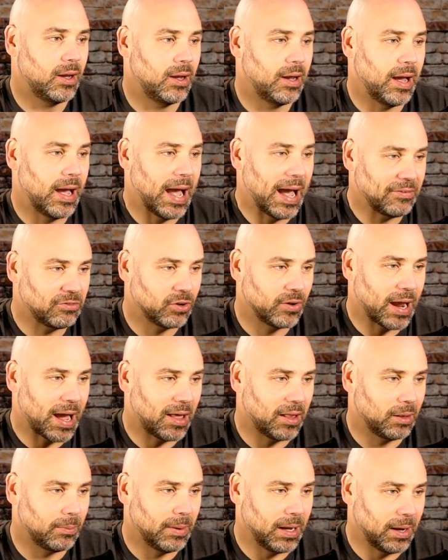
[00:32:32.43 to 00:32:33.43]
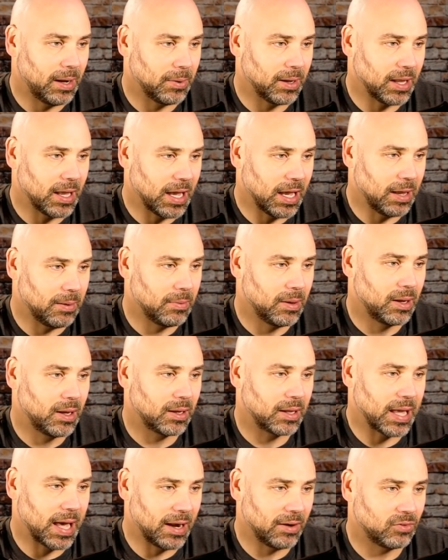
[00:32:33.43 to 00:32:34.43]
after the Alabama game,
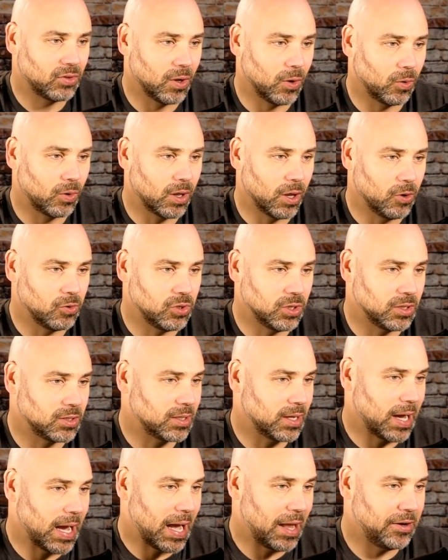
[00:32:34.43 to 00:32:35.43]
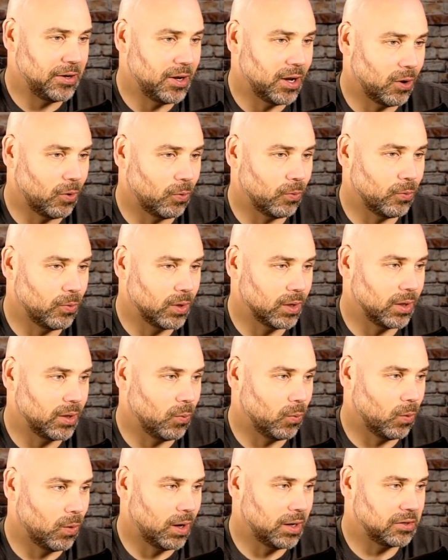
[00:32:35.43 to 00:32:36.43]
kind of told coaches, I don't really
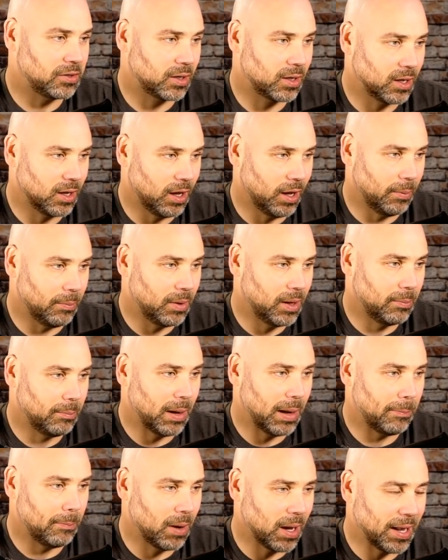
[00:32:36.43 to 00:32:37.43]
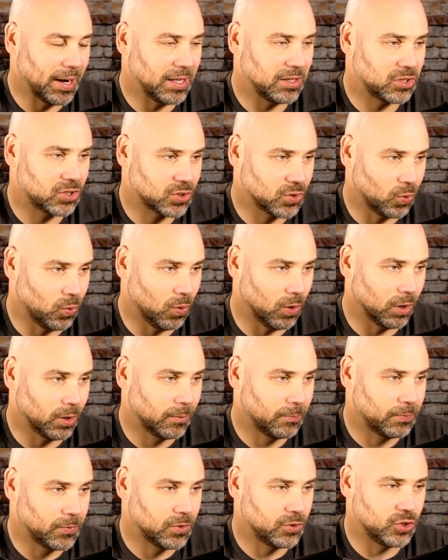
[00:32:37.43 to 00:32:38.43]
want to come. My body's sore.
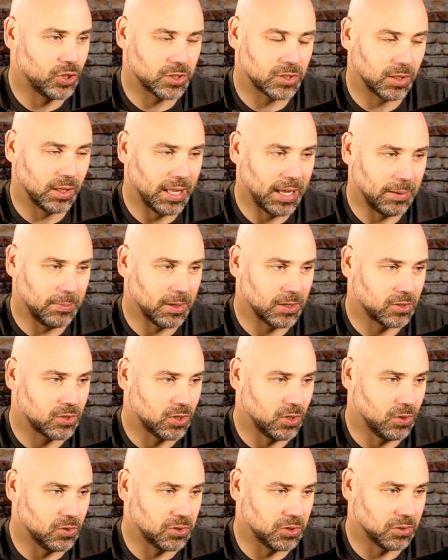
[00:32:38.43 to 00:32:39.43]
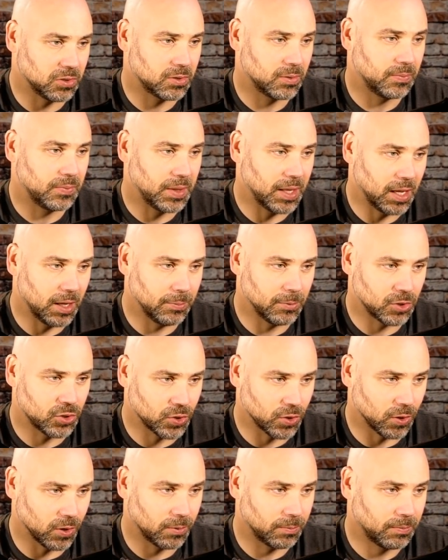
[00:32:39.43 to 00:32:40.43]
Just lame excuses.
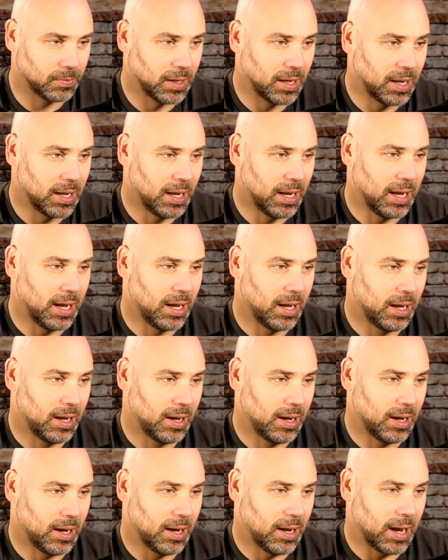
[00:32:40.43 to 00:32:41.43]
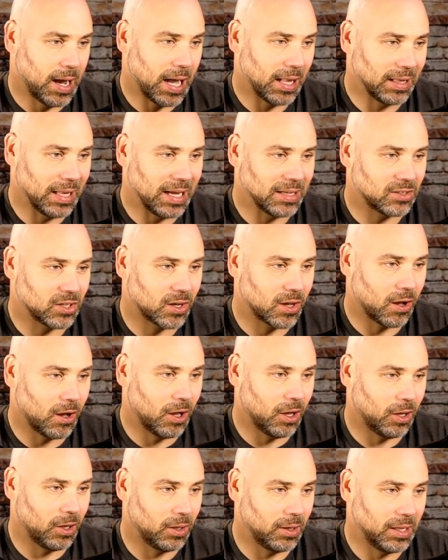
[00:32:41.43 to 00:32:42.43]
Immature. I like to
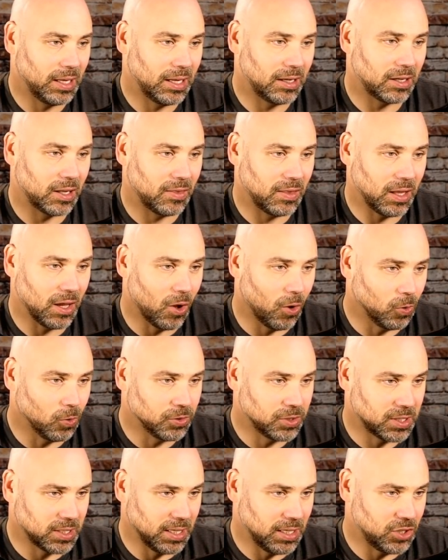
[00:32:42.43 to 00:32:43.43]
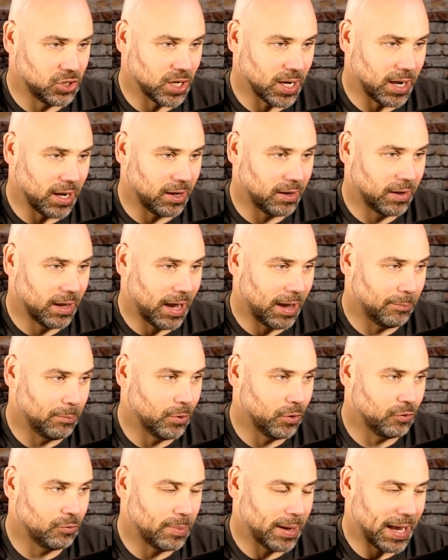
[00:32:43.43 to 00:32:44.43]
call it the old C.J. I
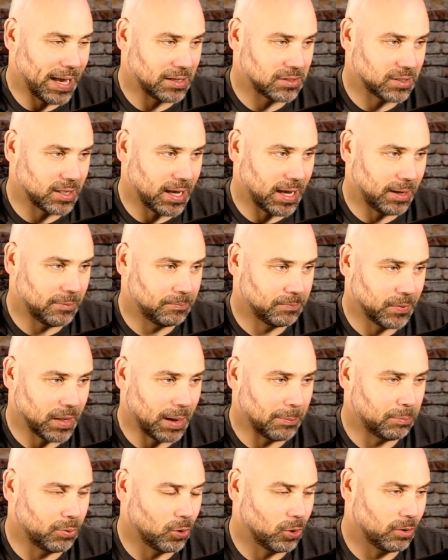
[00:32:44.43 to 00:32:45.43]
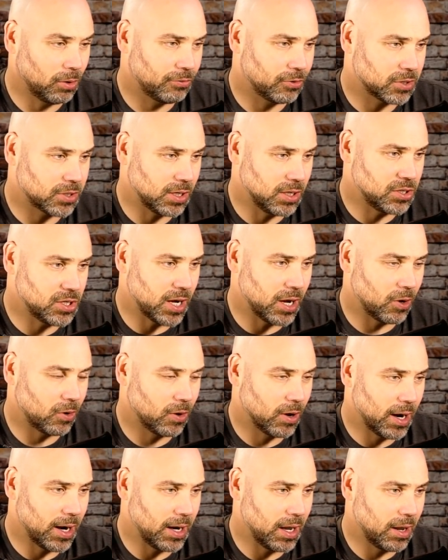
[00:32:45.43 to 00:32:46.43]
moved past that. I'm pulling for C.J.
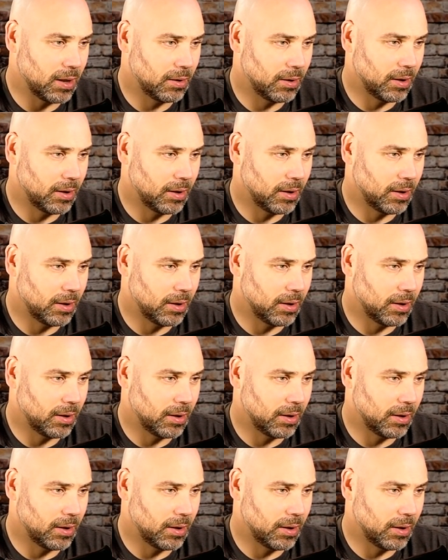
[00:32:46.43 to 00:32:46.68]
O'Grady,